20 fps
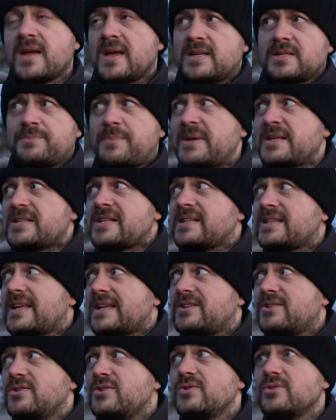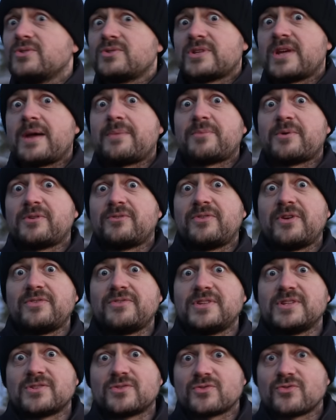Especially that new Tamron
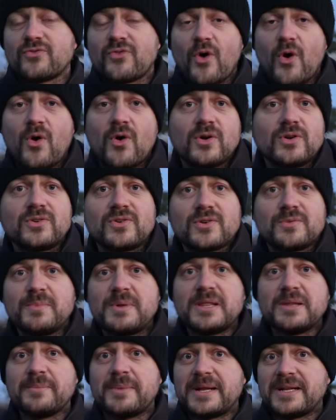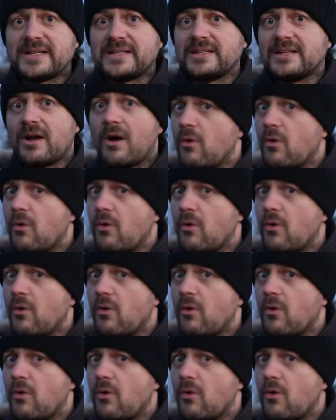50-400mm.